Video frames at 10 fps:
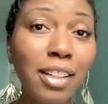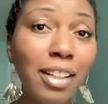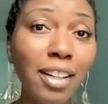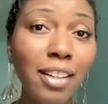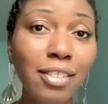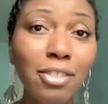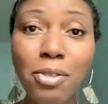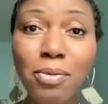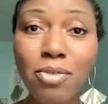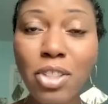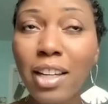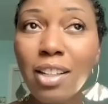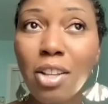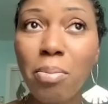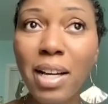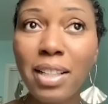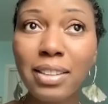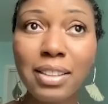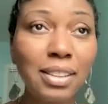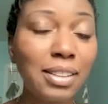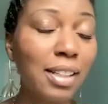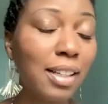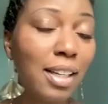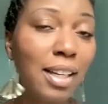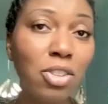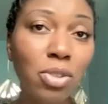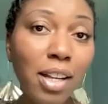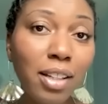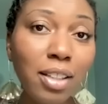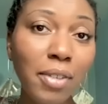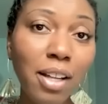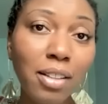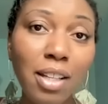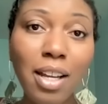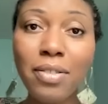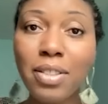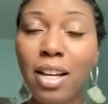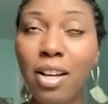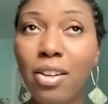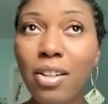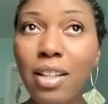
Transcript: like you checking all the boxes, trying to live a healthy lifestyle.